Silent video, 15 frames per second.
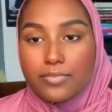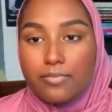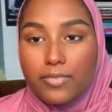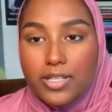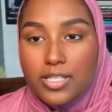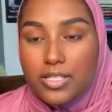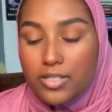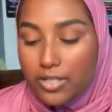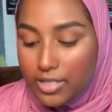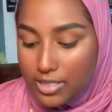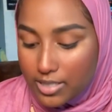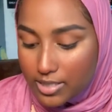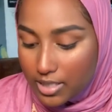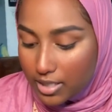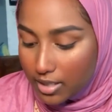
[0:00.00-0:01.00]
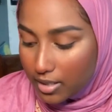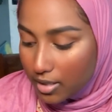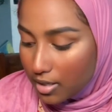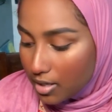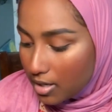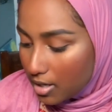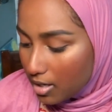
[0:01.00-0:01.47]
that's as good as it's getting.
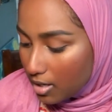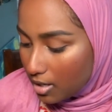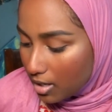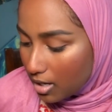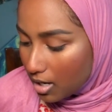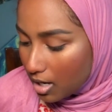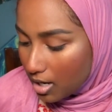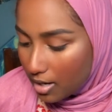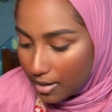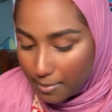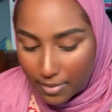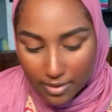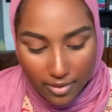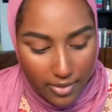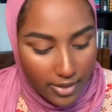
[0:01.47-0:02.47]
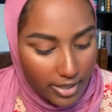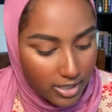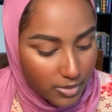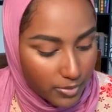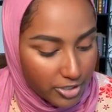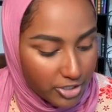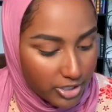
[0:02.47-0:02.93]
And then the next
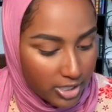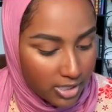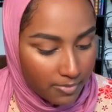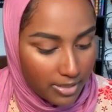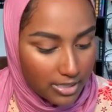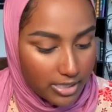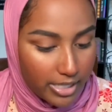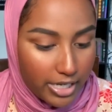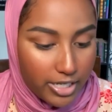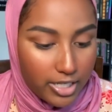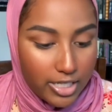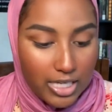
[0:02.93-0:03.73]
question is mascara.